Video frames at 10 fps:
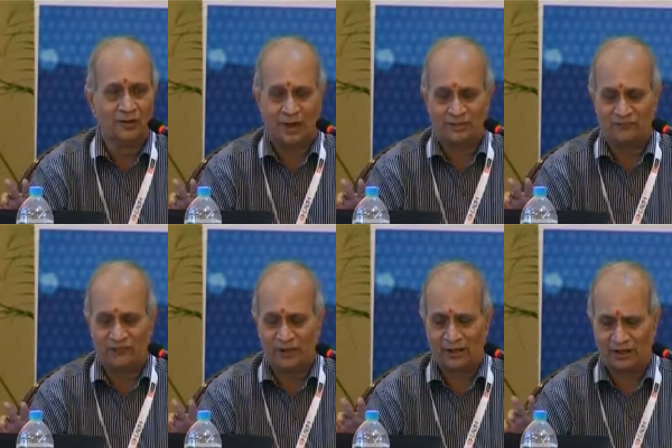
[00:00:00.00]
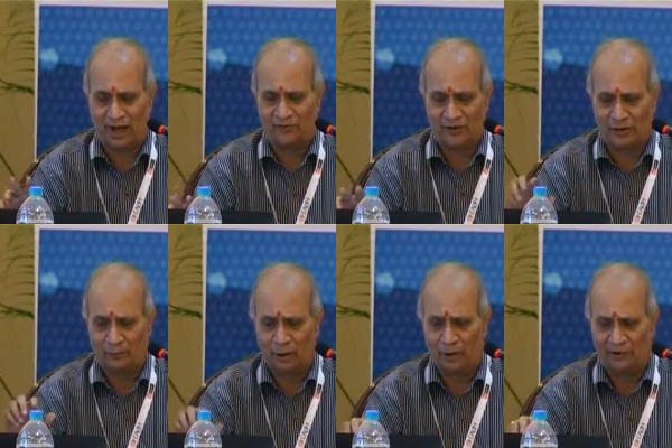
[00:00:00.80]
except for the staff at the
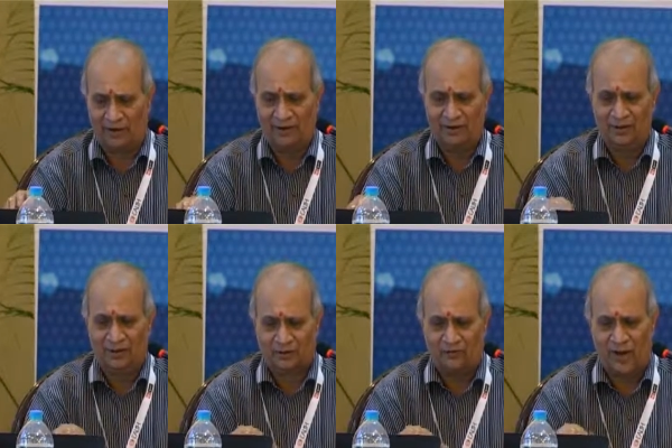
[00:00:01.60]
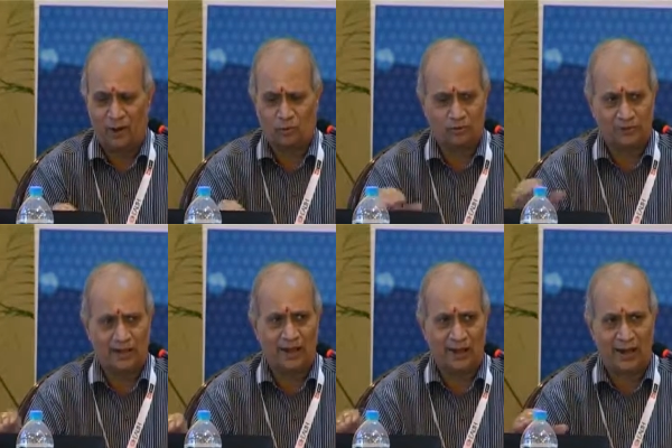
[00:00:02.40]
below level. So we have to see
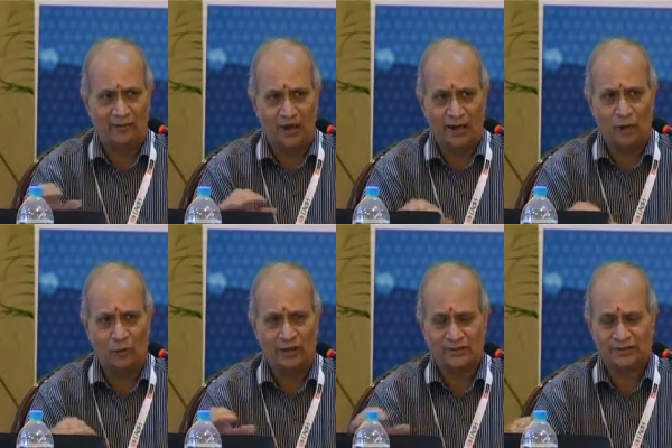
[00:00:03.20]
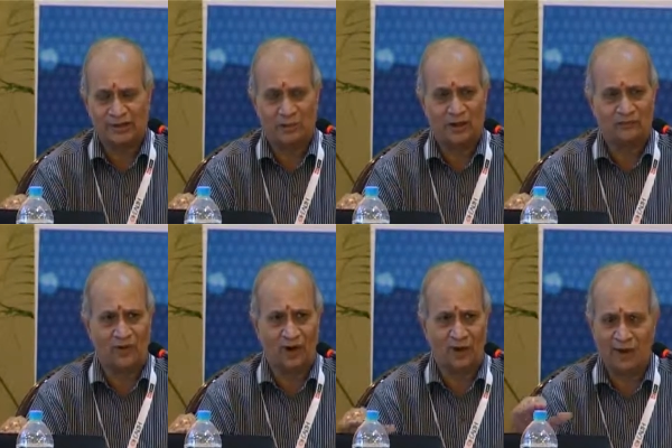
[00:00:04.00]
the kind of continuity is established
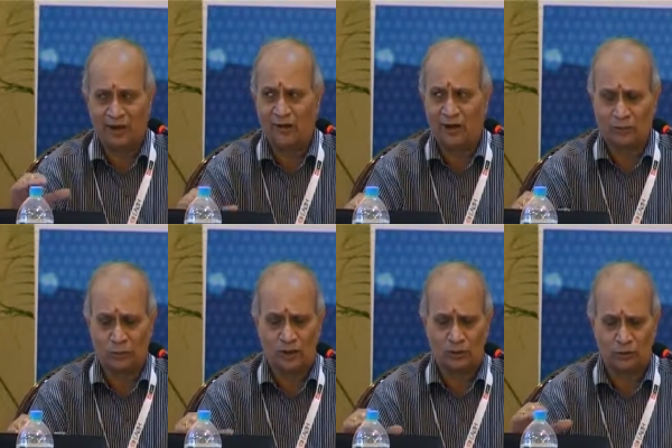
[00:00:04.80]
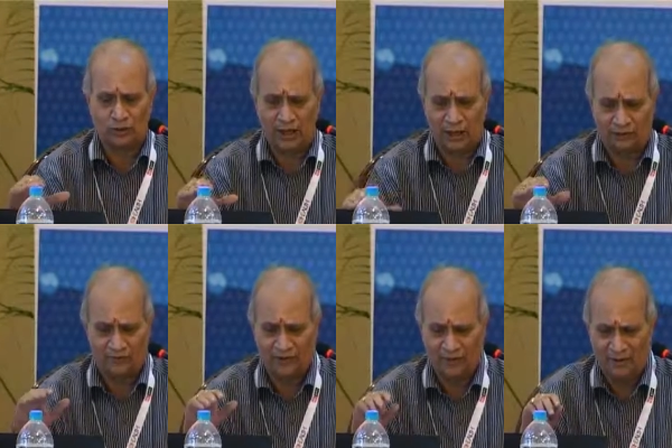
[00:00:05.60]
for any e-governance project to take off.
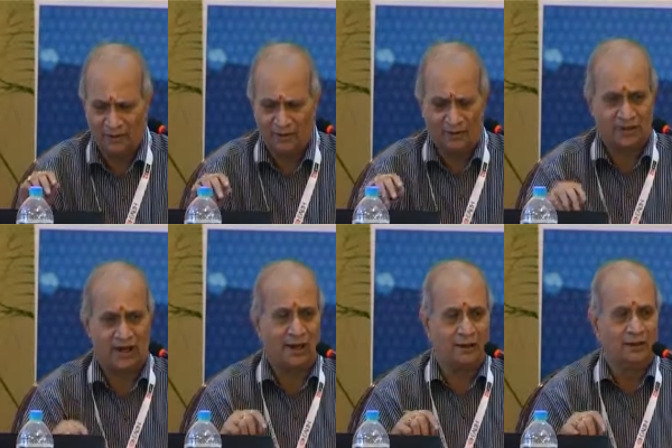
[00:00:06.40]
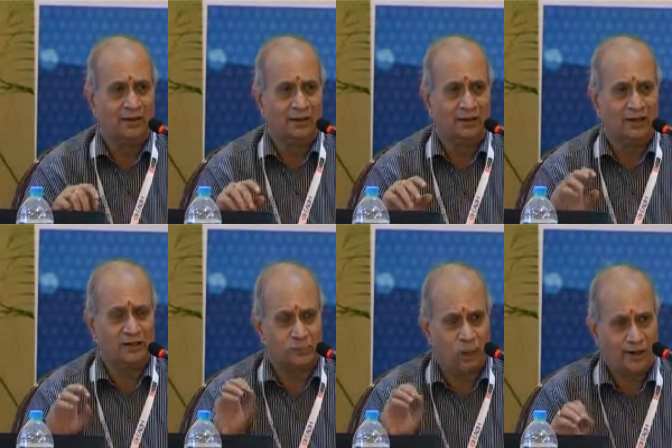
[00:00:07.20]
Second,
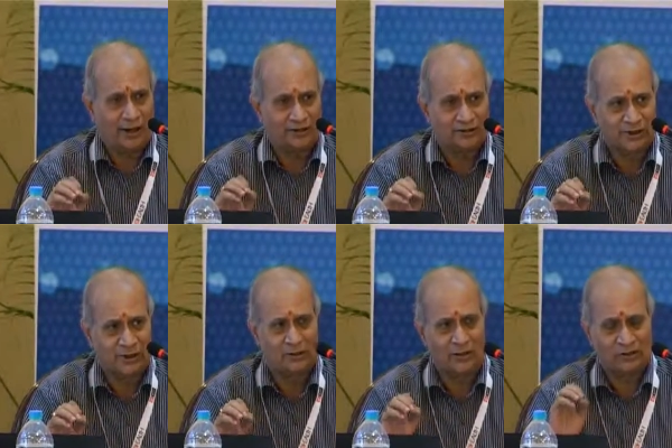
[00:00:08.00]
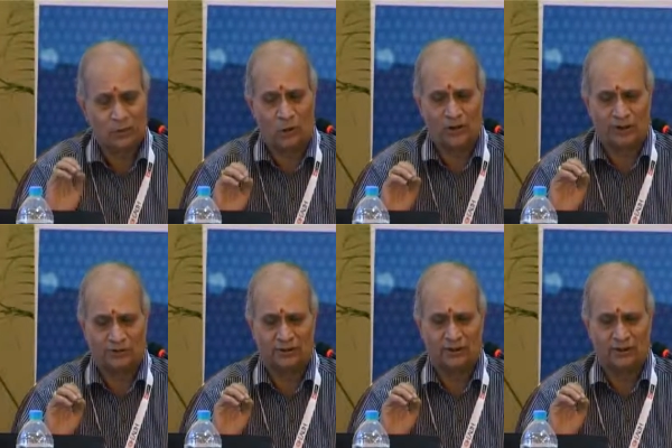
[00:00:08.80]
is projects, e-governance projects.